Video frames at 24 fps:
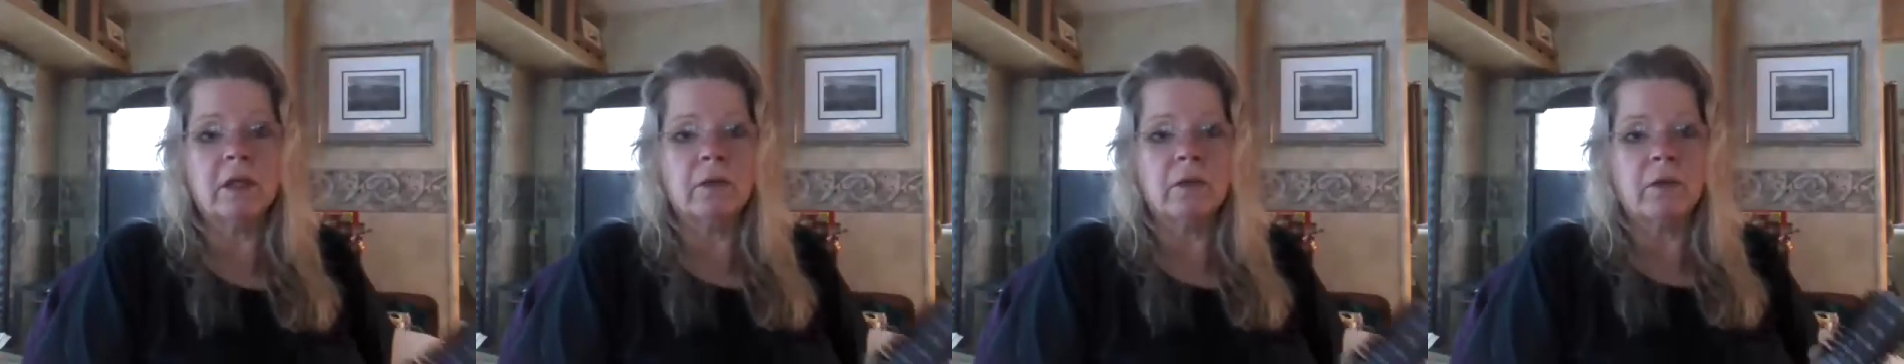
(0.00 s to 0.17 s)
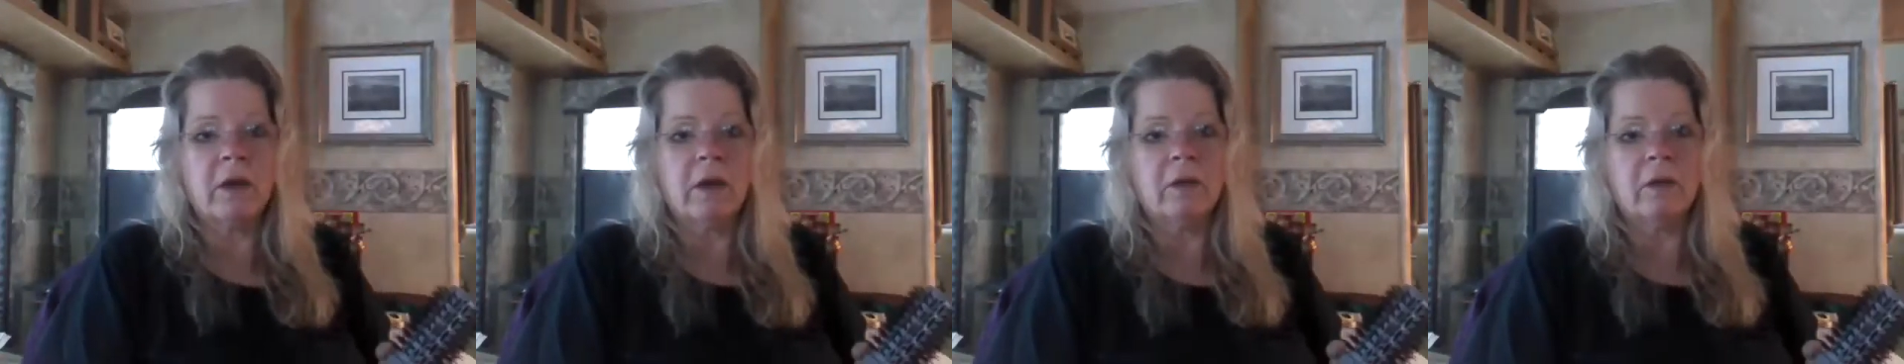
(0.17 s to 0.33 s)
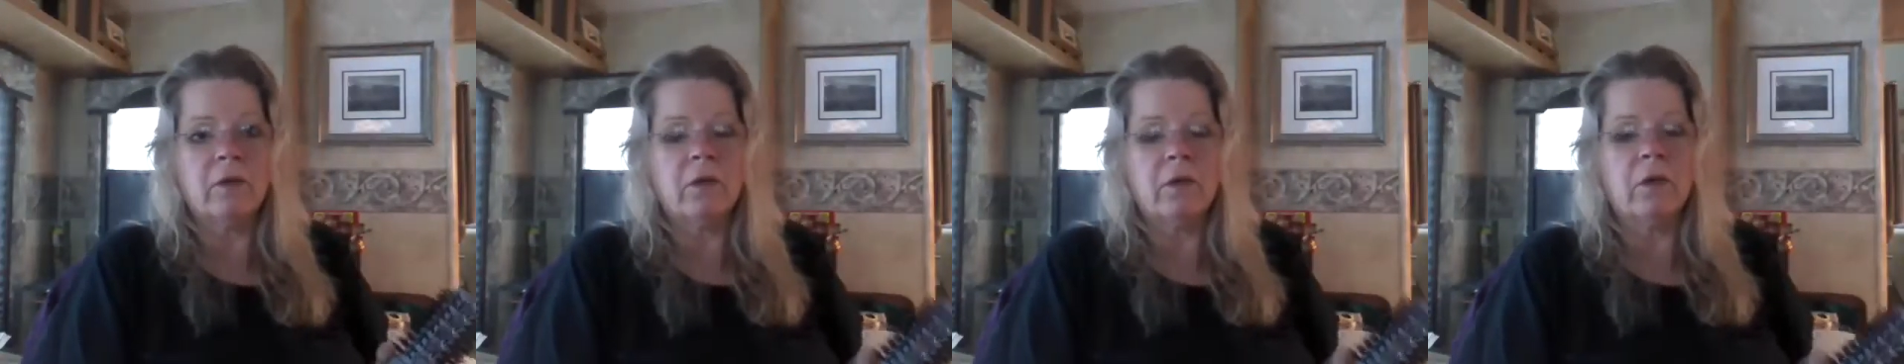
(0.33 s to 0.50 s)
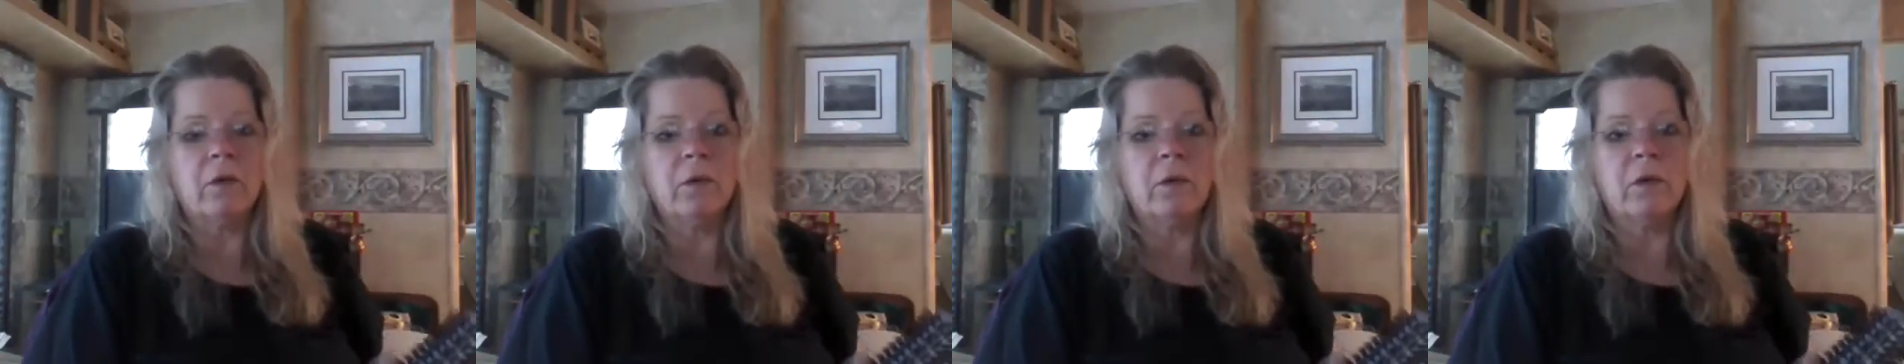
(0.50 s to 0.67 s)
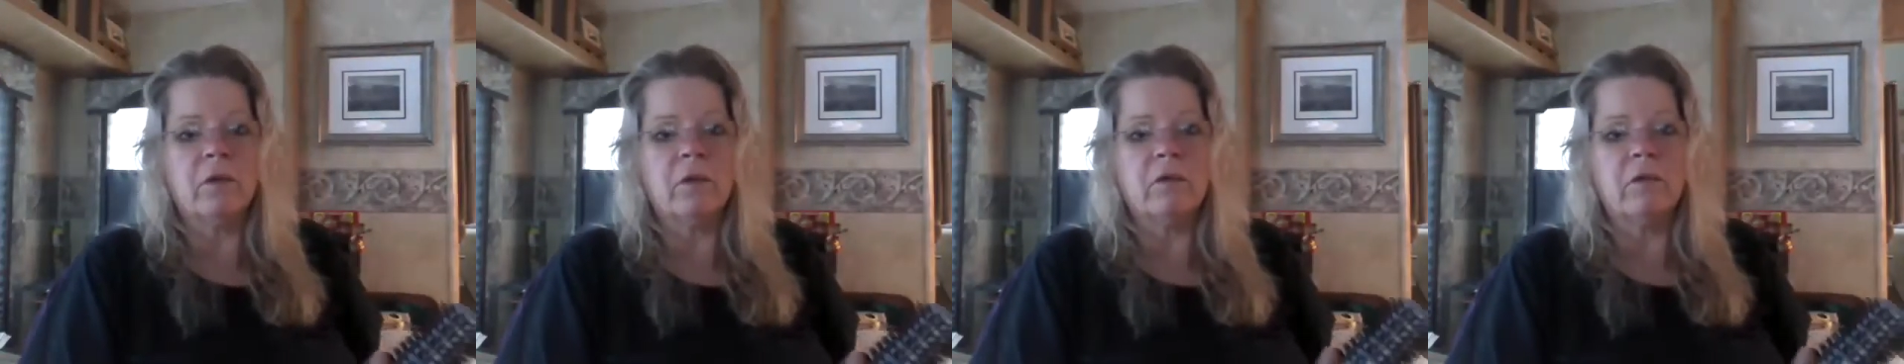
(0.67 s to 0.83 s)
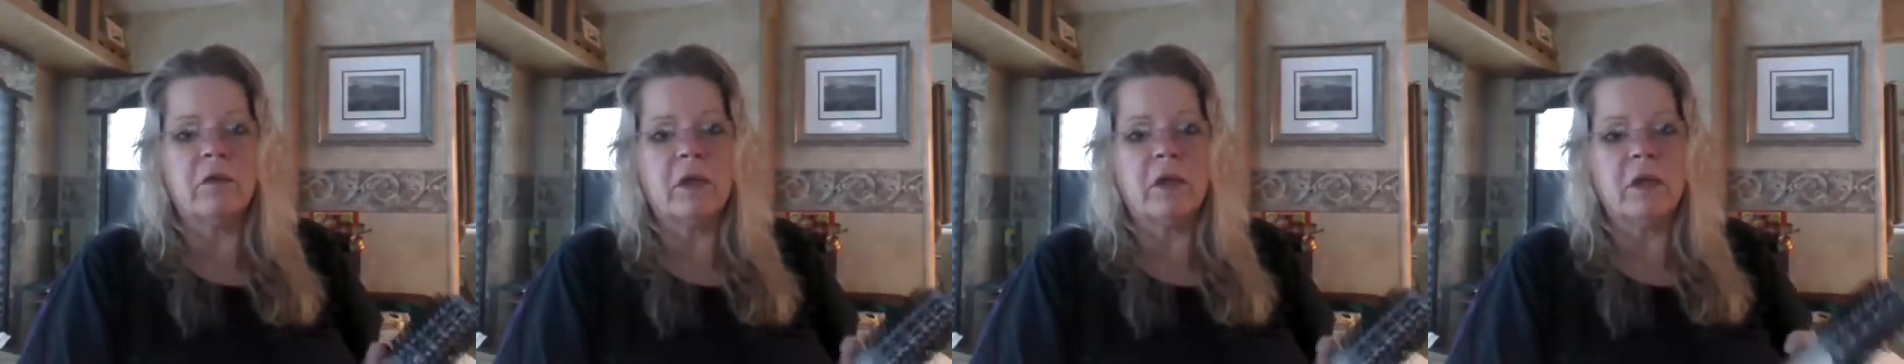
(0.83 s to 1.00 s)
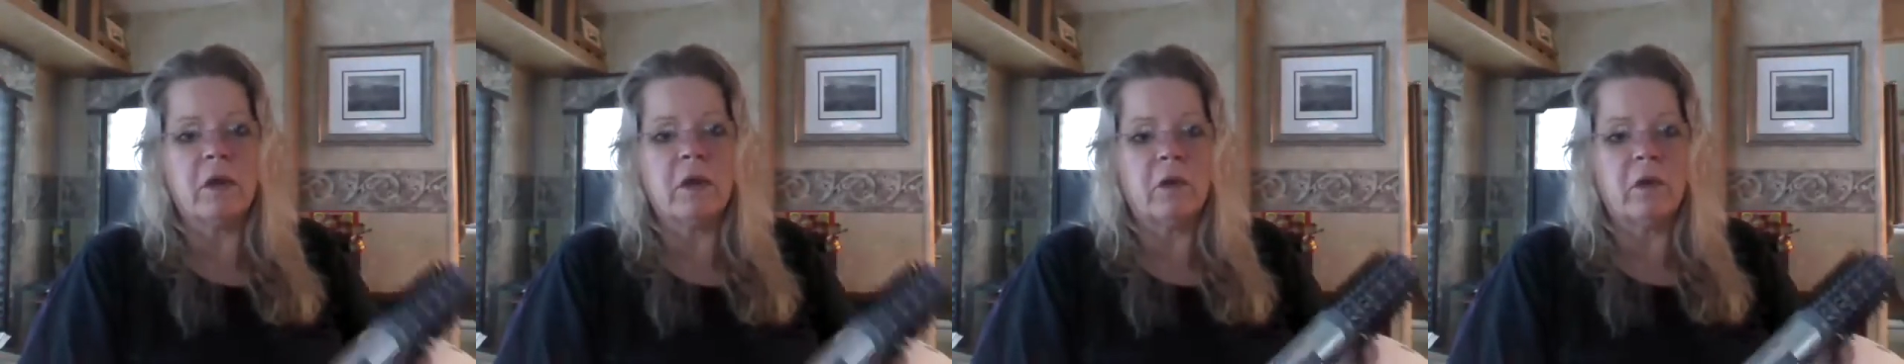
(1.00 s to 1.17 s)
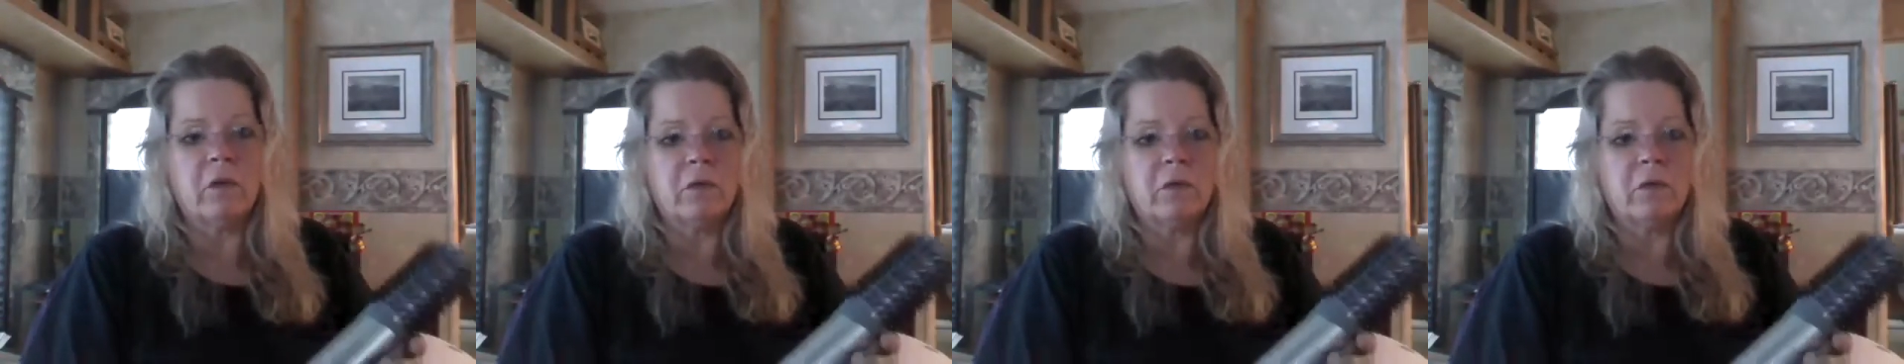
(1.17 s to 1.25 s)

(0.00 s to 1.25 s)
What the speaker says: around to doing the video